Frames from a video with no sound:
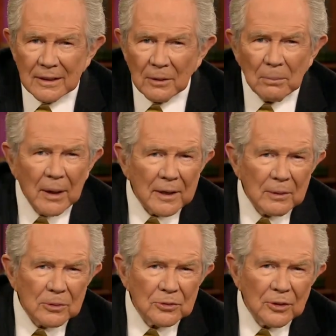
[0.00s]
Her body
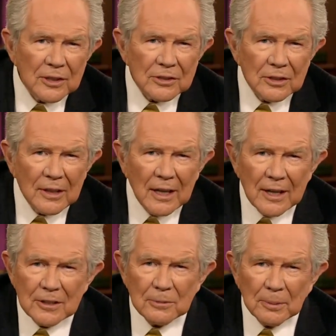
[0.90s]
was rushed to the
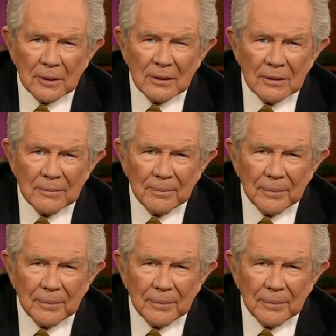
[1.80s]
hospital,